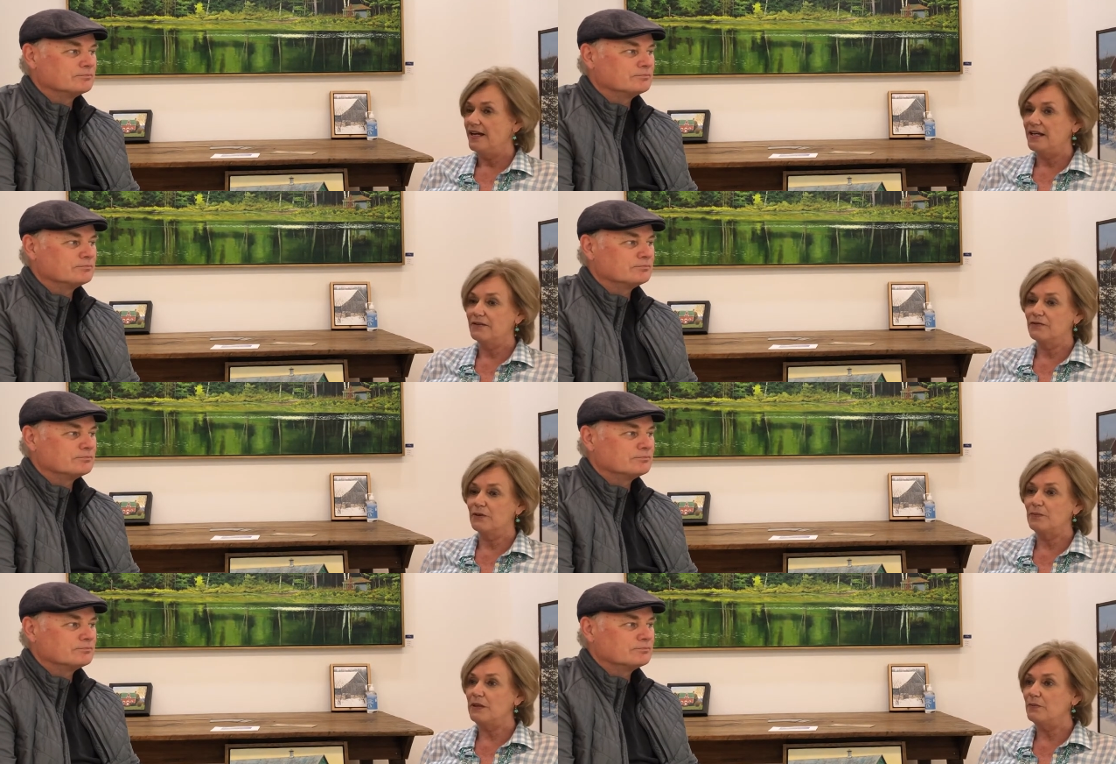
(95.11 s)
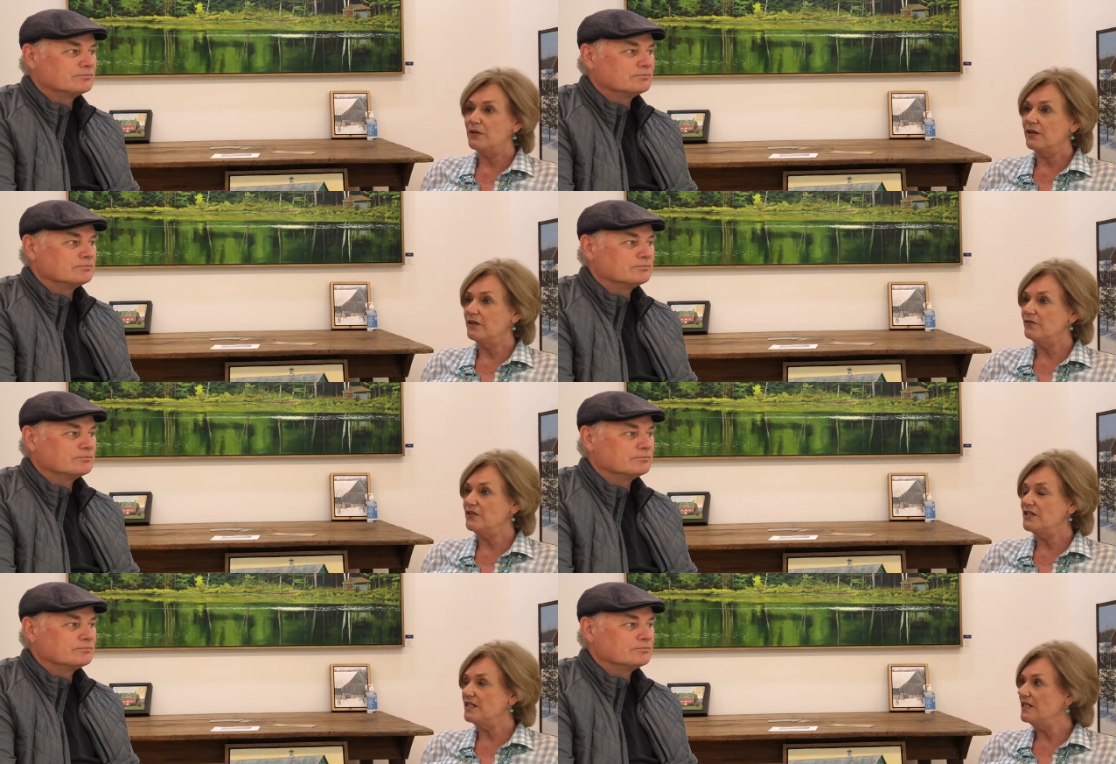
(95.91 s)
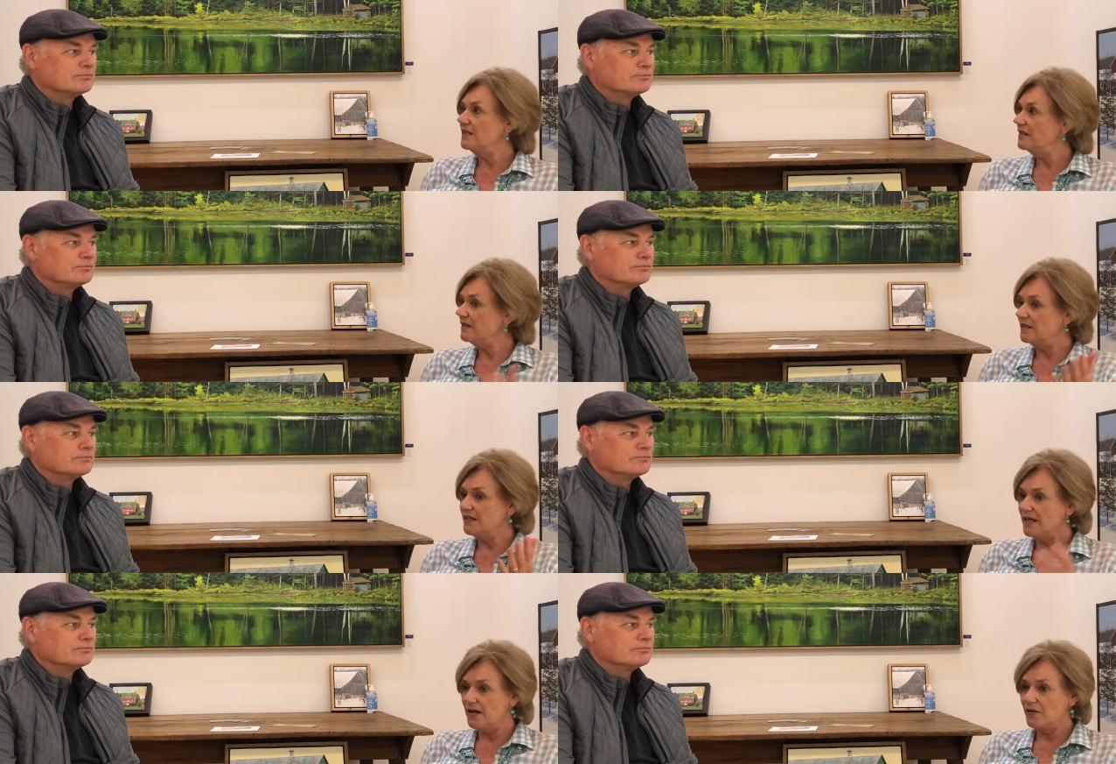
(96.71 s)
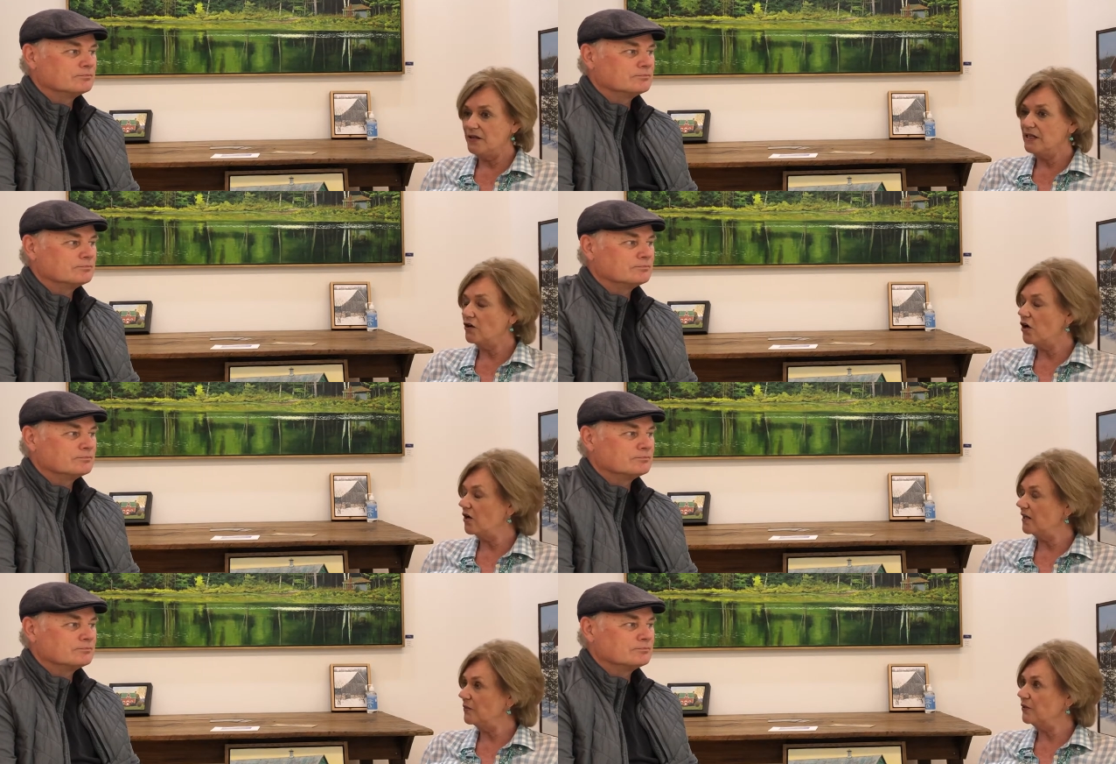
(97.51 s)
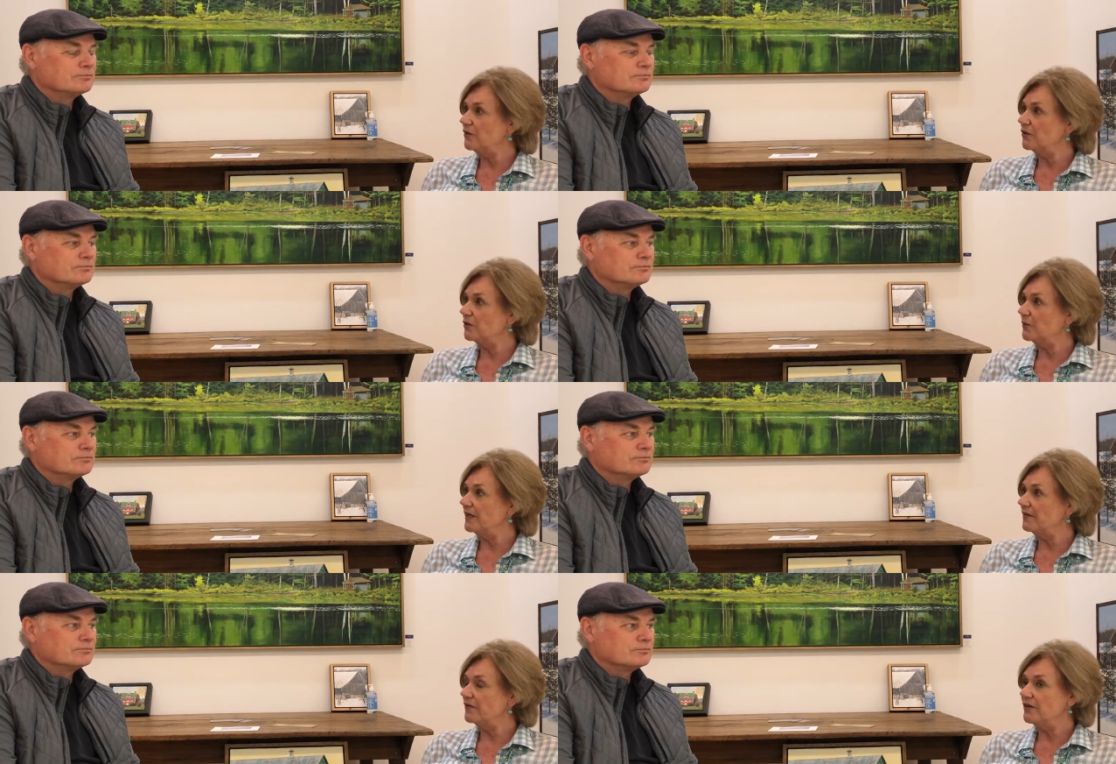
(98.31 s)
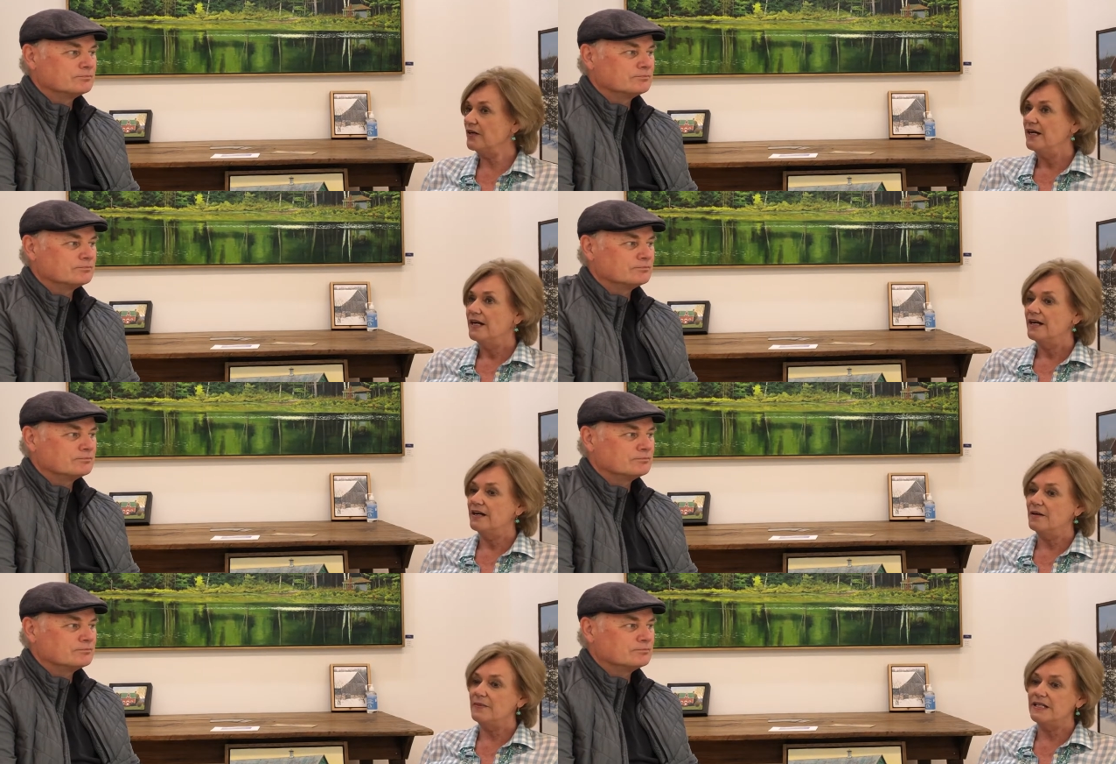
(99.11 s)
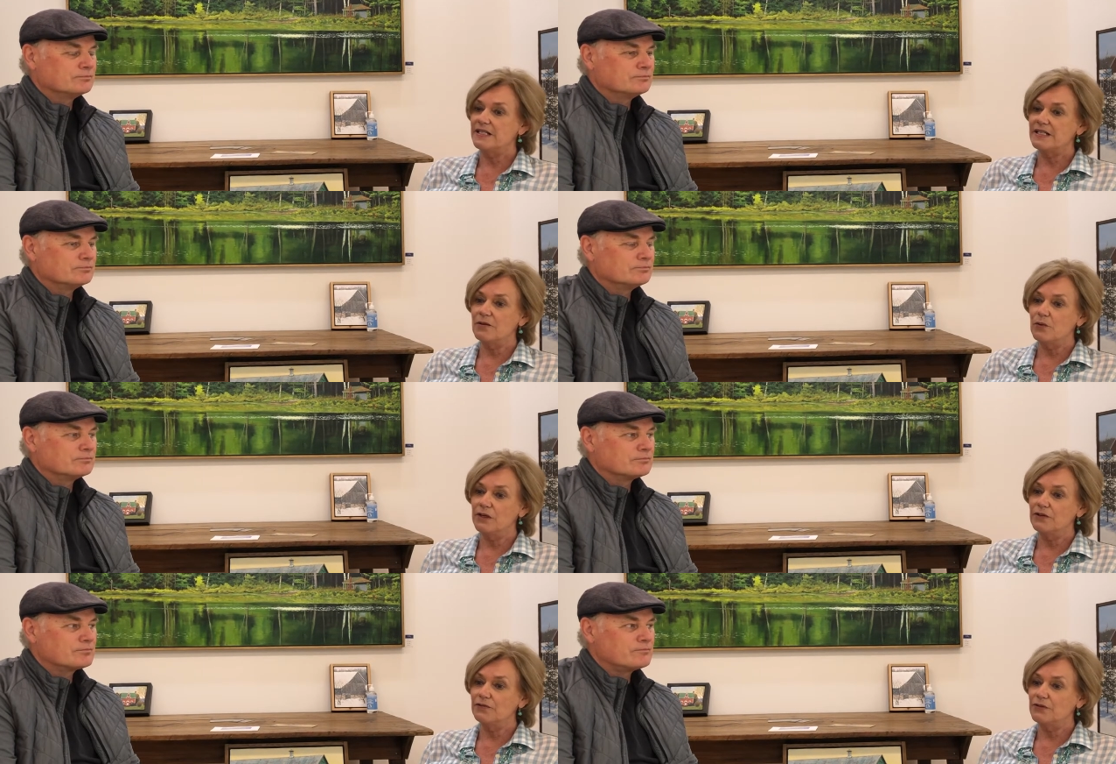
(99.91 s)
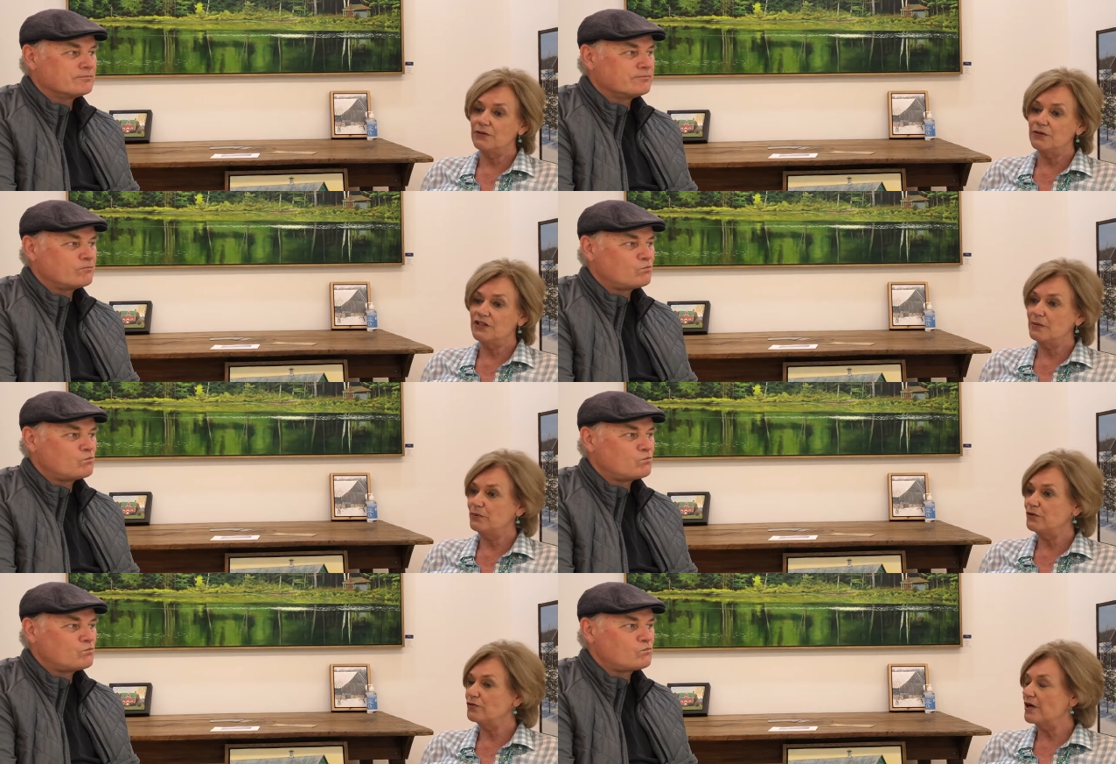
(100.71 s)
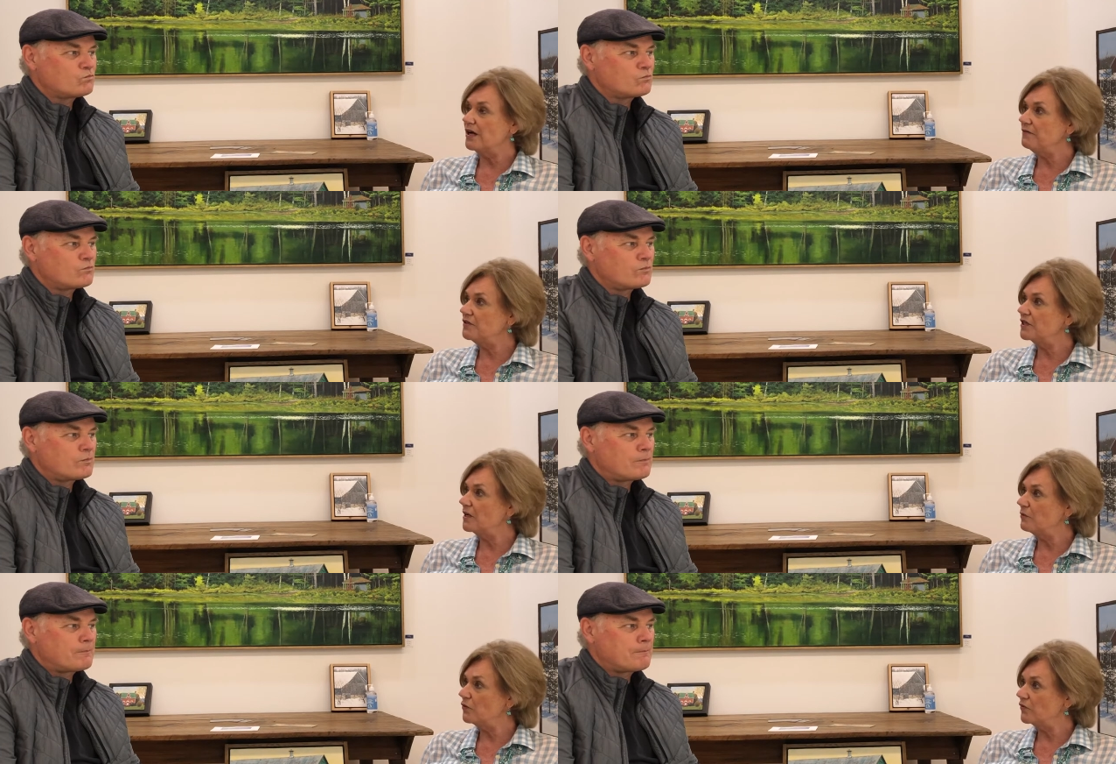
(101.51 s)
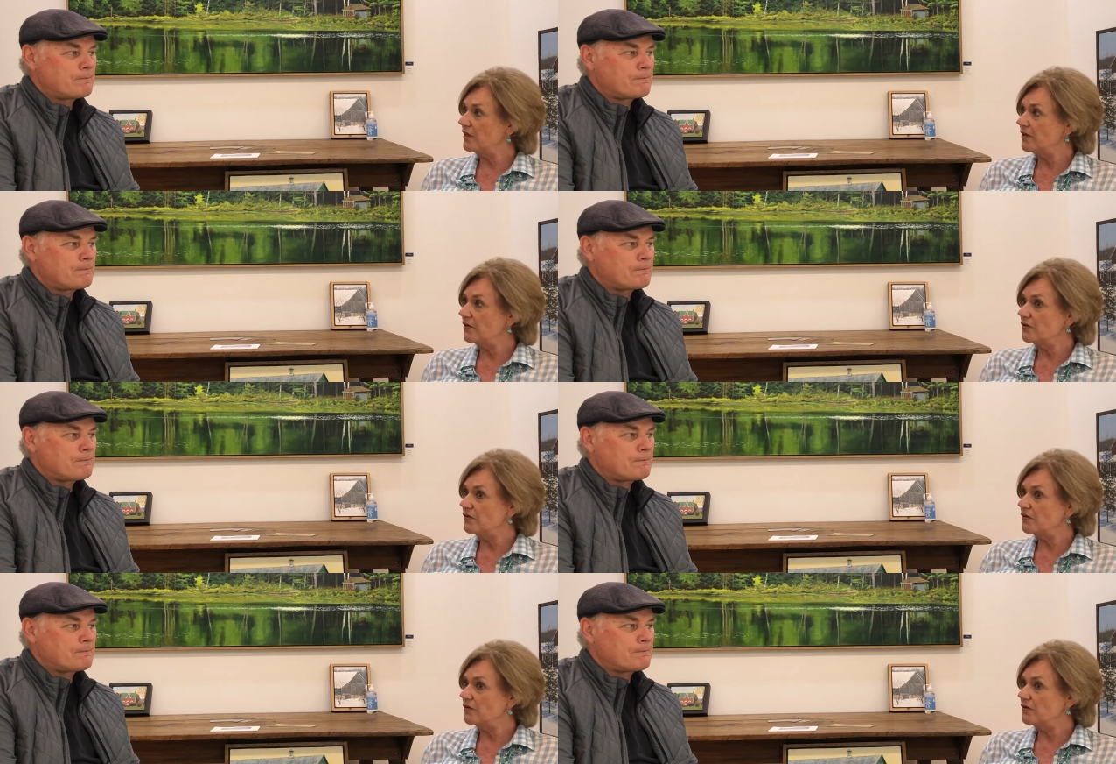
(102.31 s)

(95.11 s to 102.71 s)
Speaker 1: And for people that are visiting in the area, Collingwood or whatever, um, it's a wonderful, simple drive to come over here.